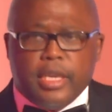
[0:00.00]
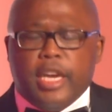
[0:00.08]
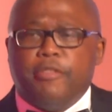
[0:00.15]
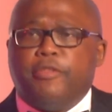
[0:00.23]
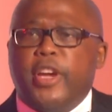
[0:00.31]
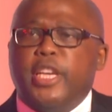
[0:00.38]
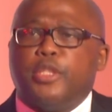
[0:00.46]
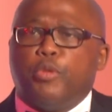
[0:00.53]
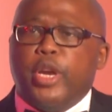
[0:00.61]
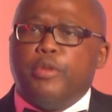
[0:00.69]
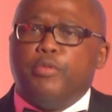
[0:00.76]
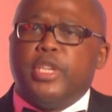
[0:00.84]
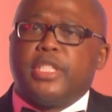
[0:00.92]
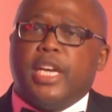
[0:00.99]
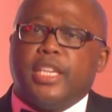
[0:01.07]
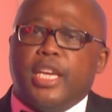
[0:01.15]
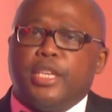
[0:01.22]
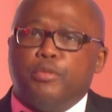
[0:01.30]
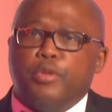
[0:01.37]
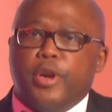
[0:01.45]
A phase when we
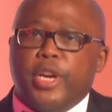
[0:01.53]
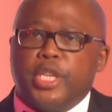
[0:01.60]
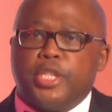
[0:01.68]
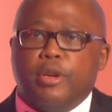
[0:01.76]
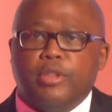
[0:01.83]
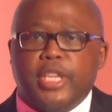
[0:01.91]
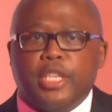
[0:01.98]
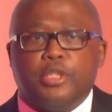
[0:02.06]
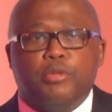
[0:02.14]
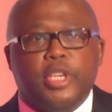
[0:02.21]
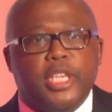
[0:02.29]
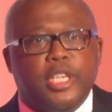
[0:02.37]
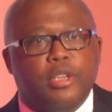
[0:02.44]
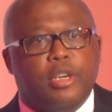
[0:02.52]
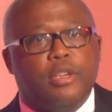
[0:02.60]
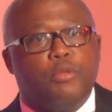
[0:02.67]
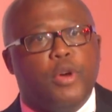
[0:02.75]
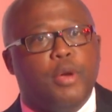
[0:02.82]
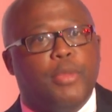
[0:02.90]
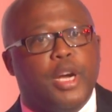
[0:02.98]
were a shoulder to lean
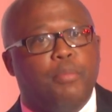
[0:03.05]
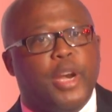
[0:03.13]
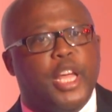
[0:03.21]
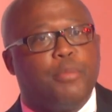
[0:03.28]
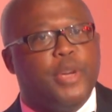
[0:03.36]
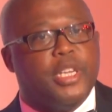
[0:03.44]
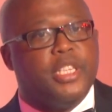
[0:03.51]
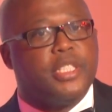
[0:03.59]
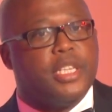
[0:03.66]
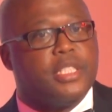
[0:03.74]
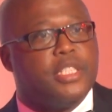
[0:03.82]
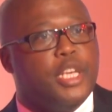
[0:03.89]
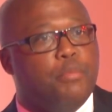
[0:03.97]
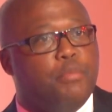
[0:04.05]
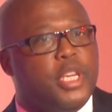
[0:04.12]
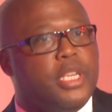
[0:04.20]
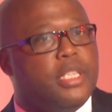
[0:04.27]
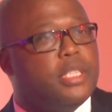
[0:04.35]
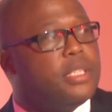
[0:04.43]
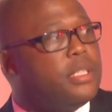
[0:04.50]
on, whereby black managers, they
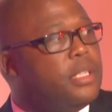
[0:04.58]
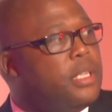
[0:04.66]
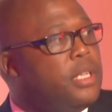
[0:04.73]
meet,